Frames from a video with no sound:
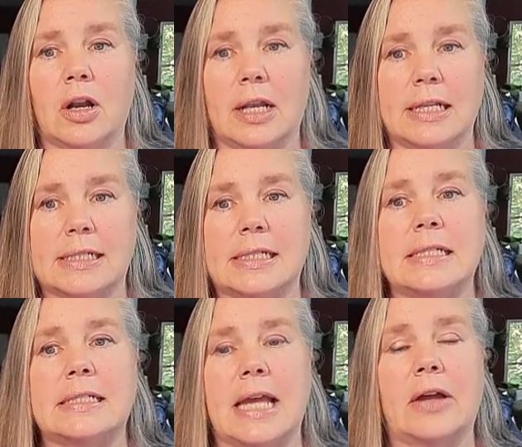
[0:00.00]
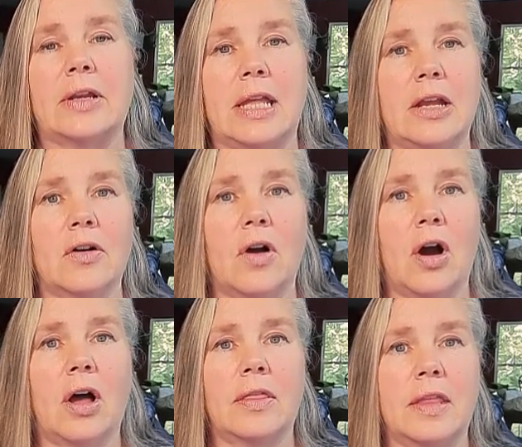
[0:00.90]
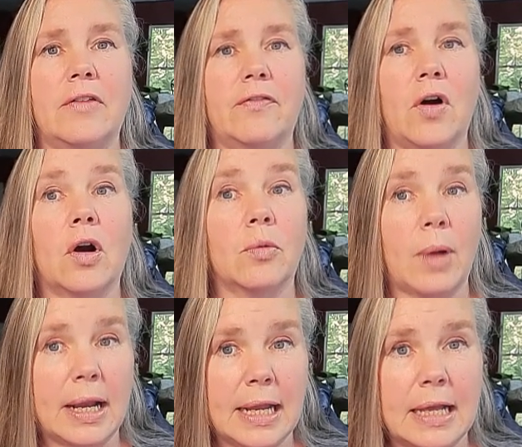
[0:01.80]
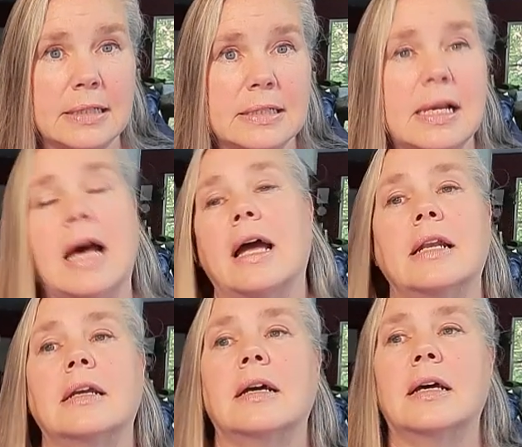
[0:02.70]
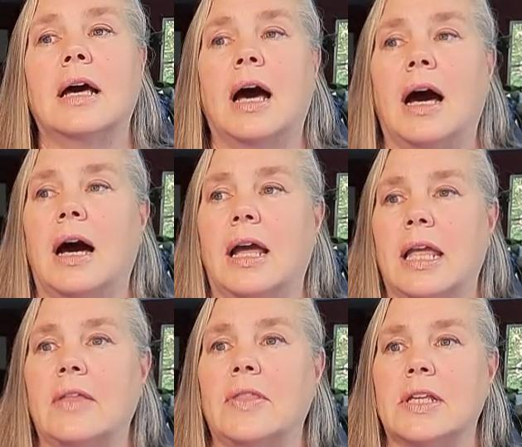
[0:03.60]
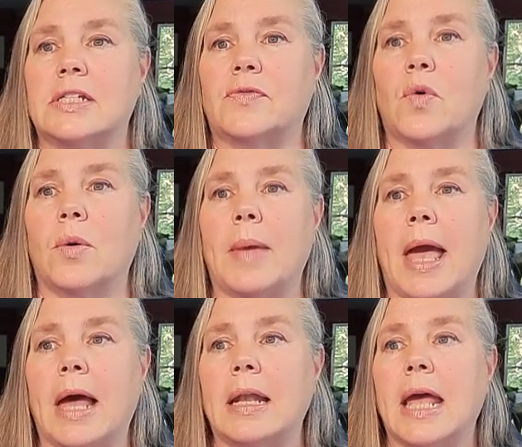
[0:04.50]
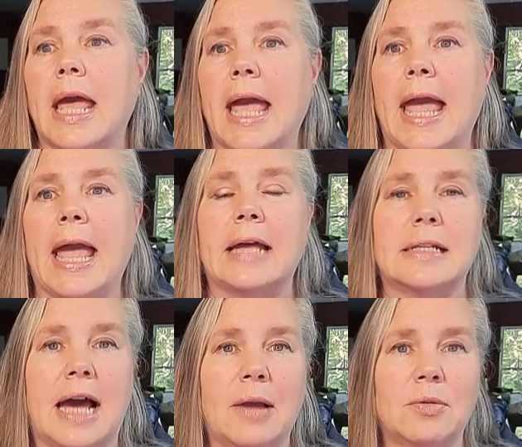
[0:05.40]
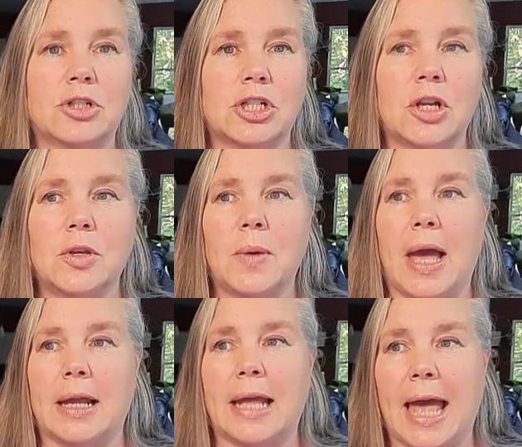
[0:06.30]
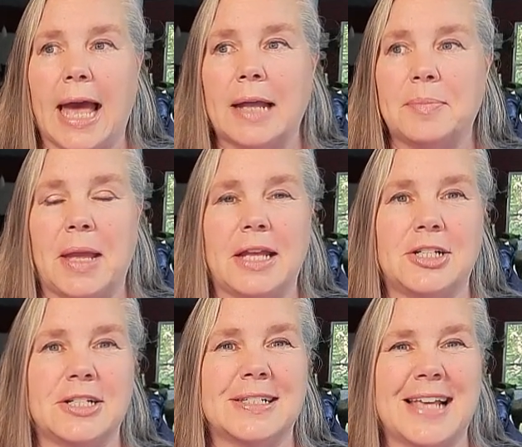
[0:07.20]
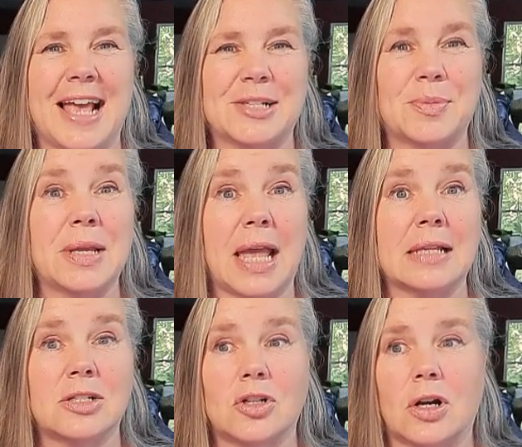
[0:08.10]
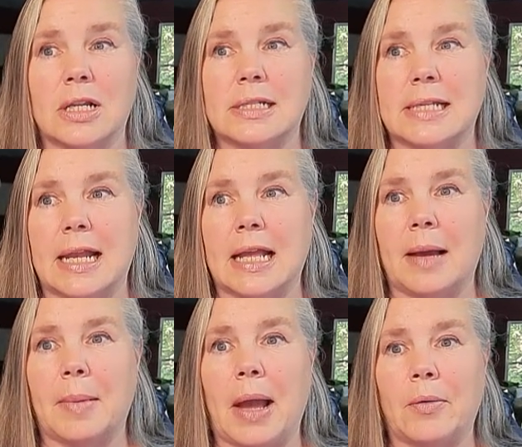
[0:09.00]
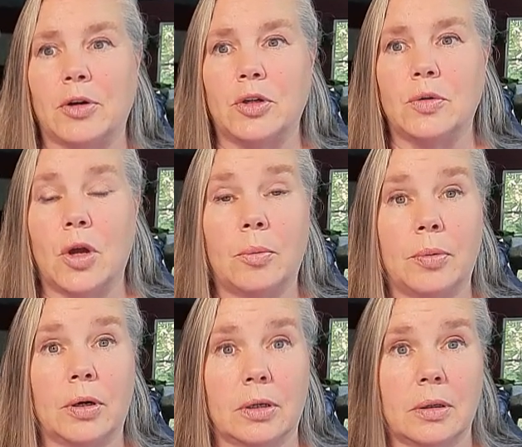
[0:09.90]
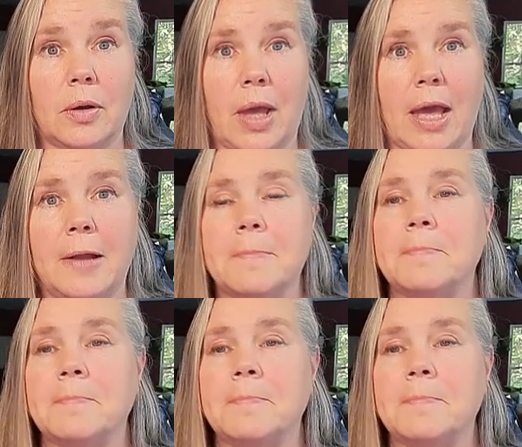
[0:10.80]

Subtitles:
listed down here on the far right-hand side in this format, and I will show you how to add pages as we get started setting up our new notebook, okay?